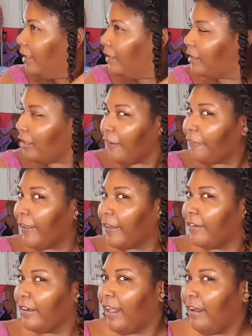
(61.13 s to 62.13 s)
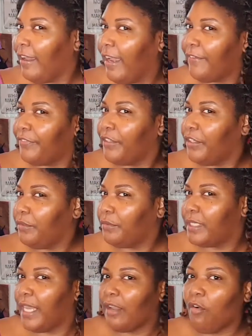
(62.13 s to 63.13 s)
start fingering it out after you
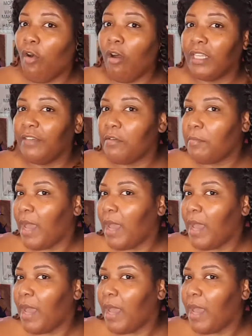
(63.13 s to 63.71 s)
take all of them